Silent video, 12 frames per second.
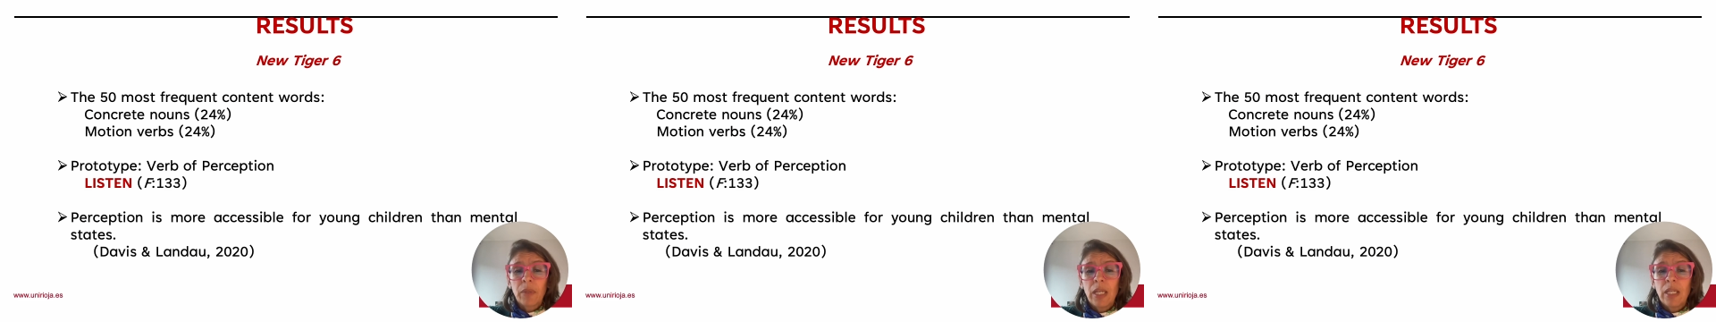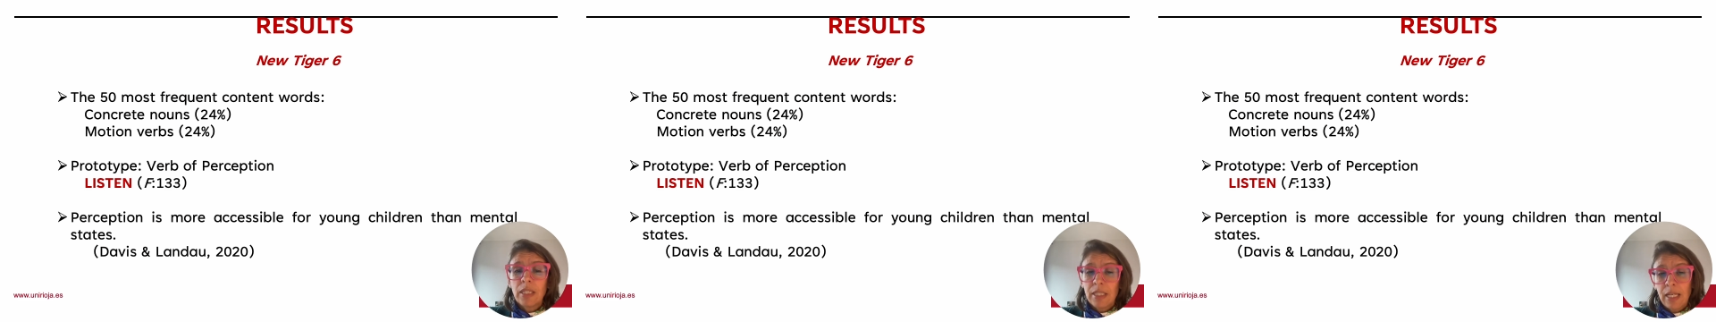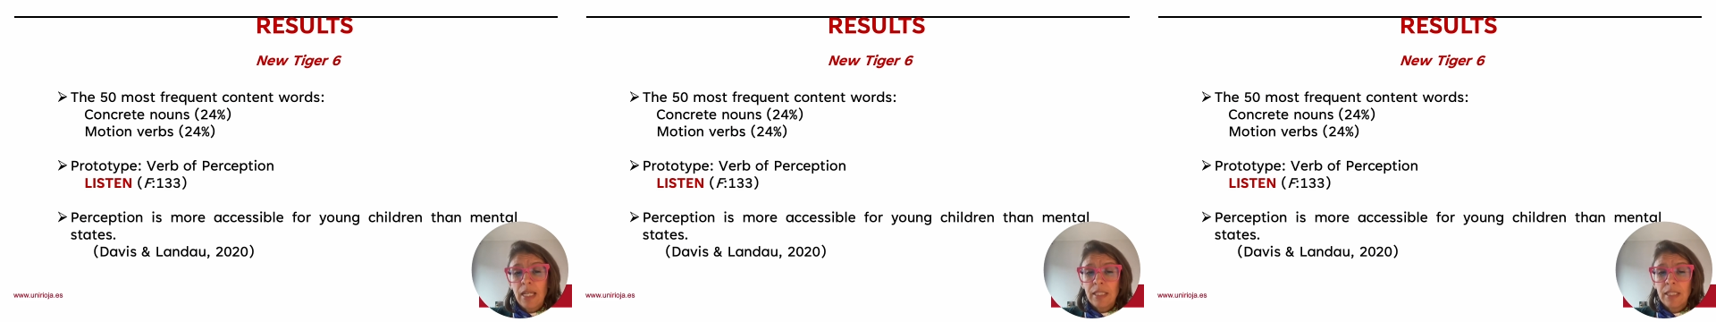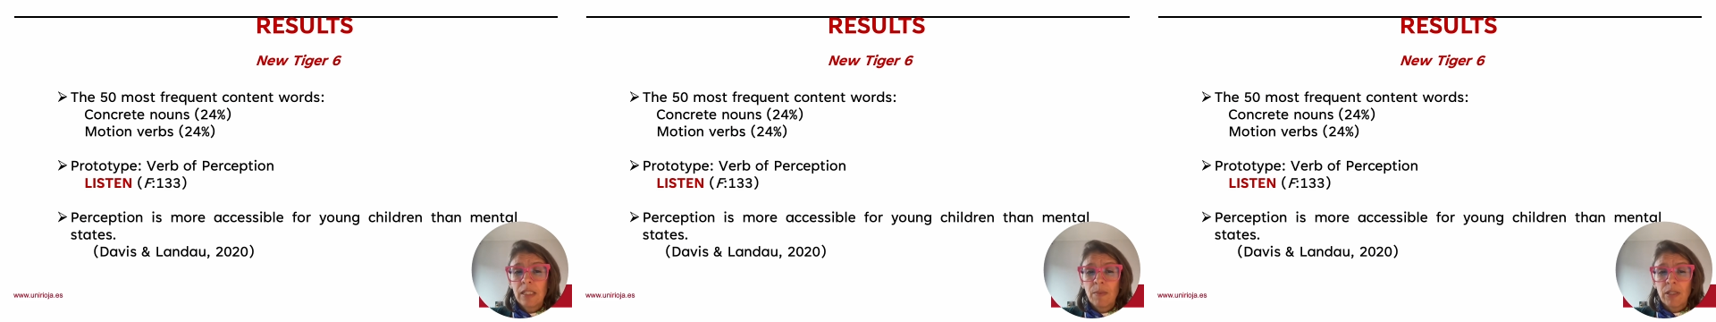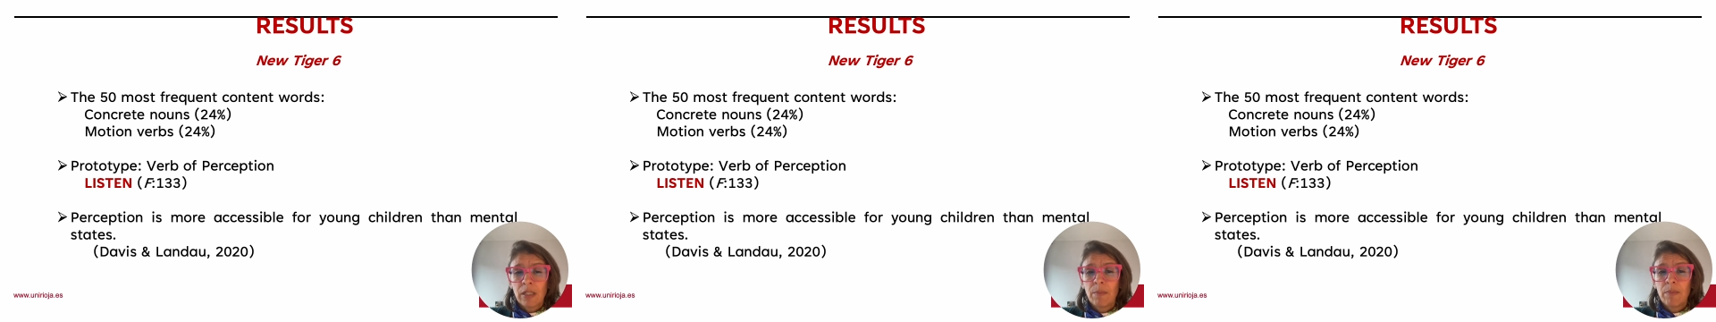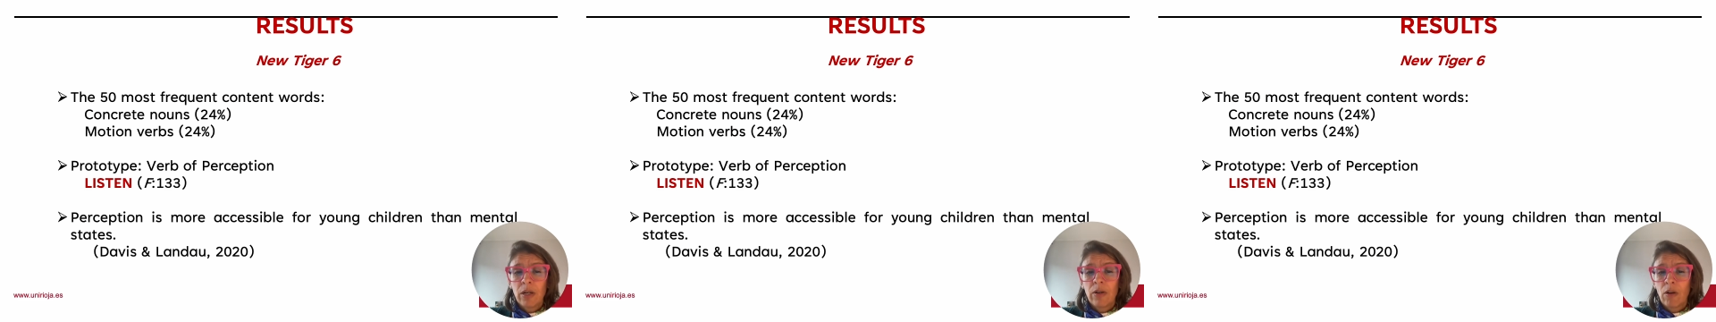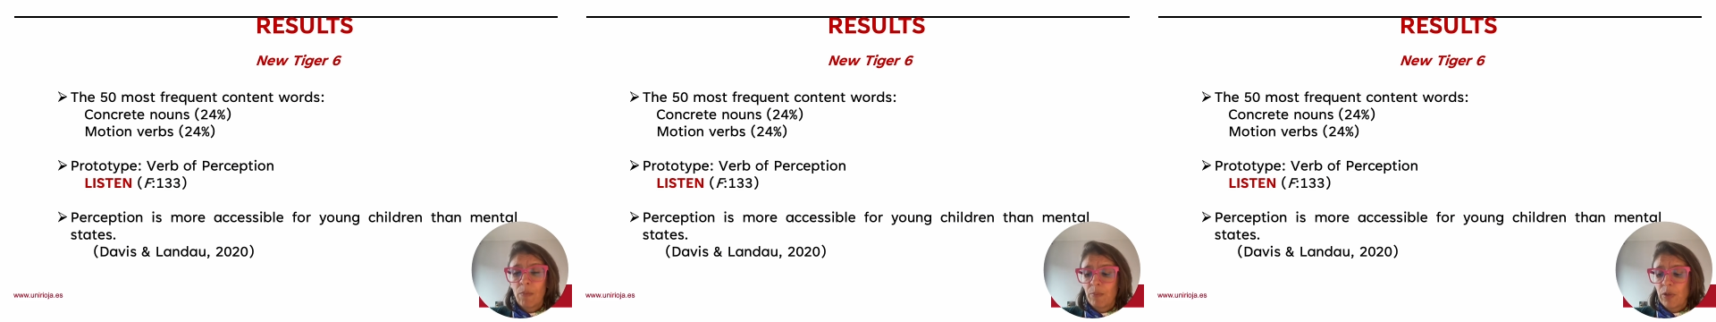in this case, this verb of